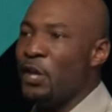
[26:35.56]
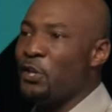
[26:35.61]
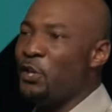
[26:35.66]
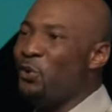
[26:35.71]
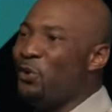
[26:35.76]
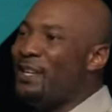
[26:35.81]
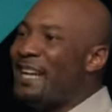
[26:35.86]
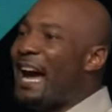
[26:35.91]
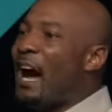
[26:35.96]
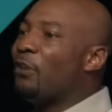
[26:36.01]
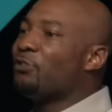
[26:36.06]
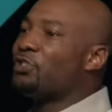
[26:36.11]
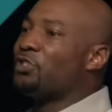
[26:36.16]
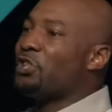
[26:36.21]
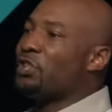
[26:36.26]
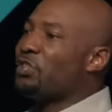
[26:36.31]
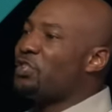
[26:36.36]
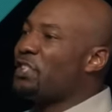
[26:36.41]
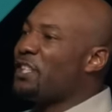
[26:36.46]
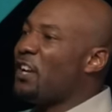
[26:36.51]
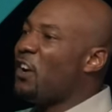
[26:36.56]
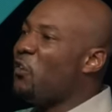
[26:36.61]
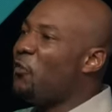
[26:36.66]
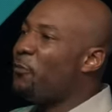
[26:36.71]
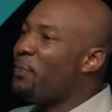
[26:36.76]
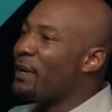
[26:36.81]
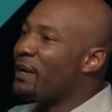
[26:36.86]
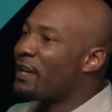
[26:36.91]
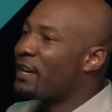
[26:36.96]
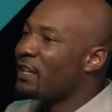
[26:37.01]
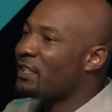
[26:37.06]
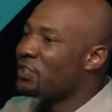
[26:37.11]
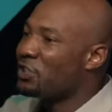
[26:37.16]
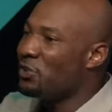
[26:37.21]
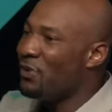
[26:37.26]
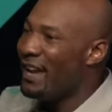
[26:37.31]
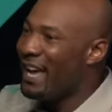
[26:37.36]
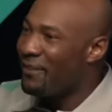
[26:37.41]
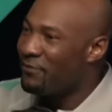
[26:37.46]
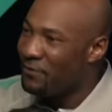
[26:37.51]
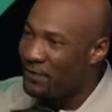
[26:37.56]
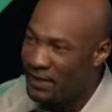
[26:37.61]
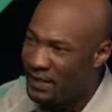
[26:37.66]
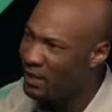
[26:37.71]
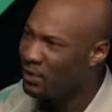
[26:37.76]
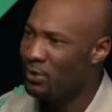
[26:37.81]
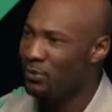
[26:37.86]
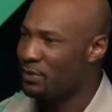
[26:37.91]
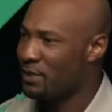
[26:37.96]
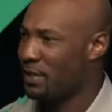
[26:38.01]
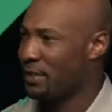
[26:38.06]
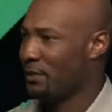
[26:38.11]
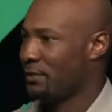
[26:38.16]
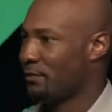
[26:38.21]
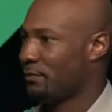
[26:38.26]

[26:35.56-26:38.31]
you doubt yourself because you have guilt.